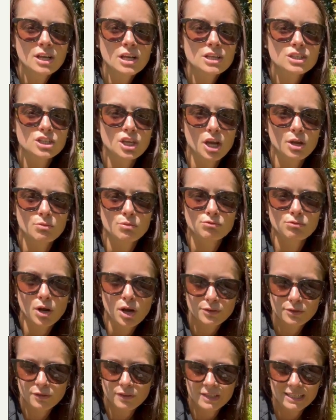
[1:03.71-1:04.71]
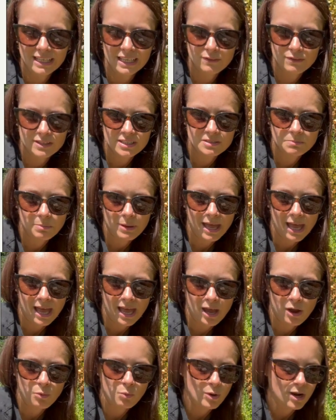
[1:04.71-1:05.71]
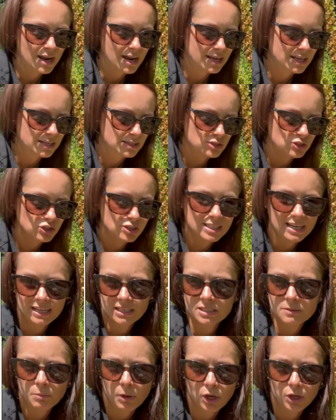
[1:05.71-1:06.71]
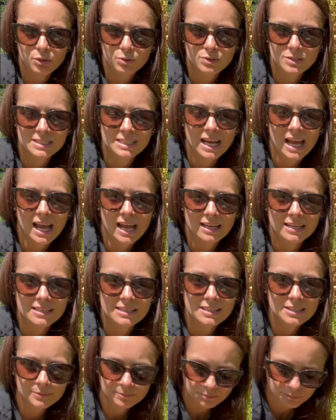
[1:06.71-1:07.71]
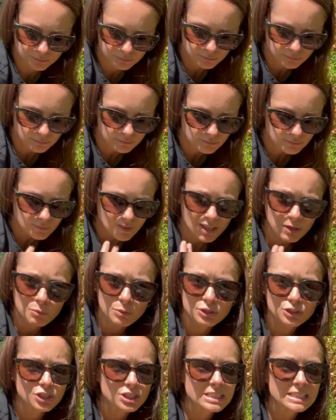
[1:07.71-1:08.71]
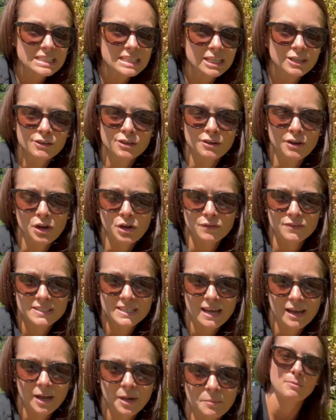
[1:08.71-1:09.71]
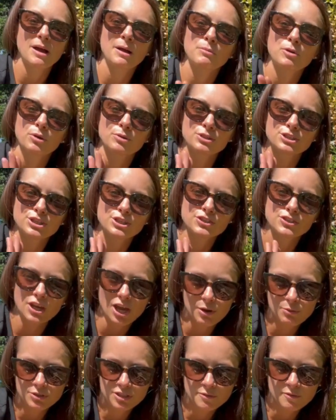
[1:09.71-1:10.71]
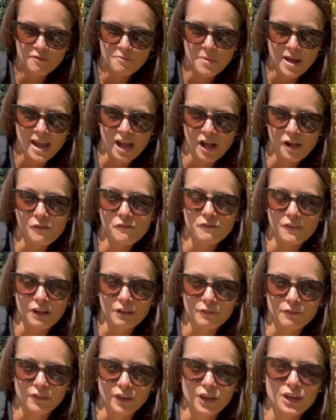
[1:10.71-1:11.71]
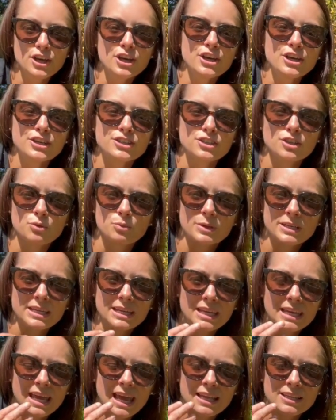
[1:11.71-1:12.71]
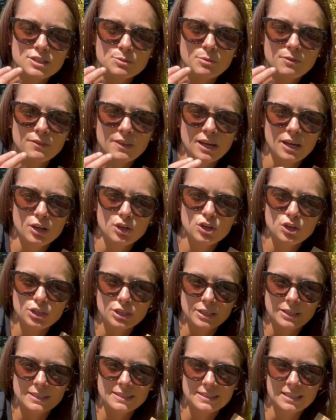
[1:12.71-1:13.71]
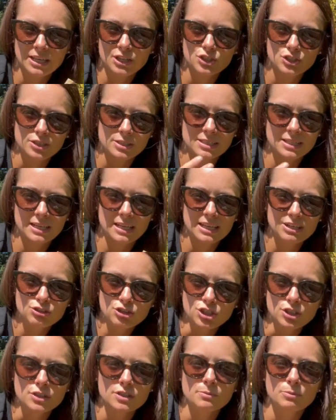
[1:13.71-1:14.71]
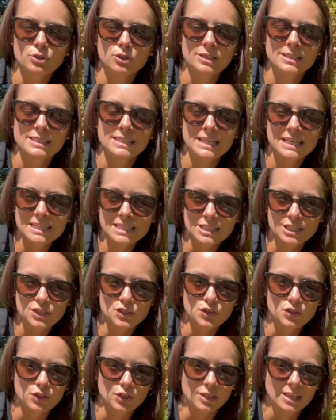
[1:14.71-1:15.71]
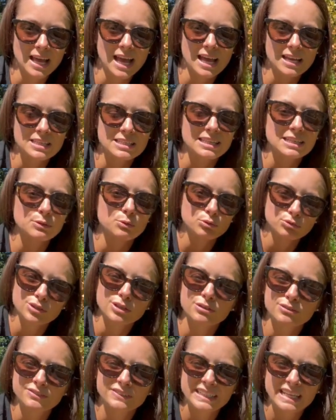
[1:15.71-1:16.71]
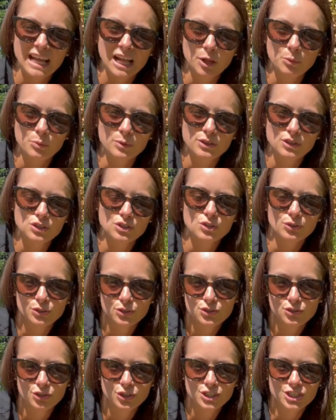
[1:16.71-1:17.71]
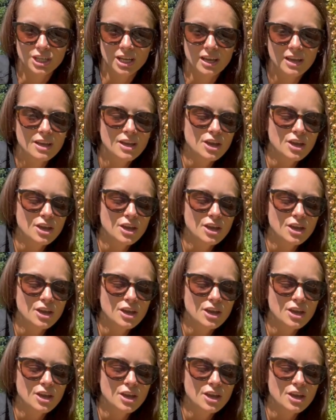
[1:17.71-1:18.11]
So rather than leave these bare where it's just exposed and will just deteriorate over time, I'm going to sow some of my alfalfa so that we can get some of that goodness and just introduce some goodness into the soil, and it will really help with the soil structure,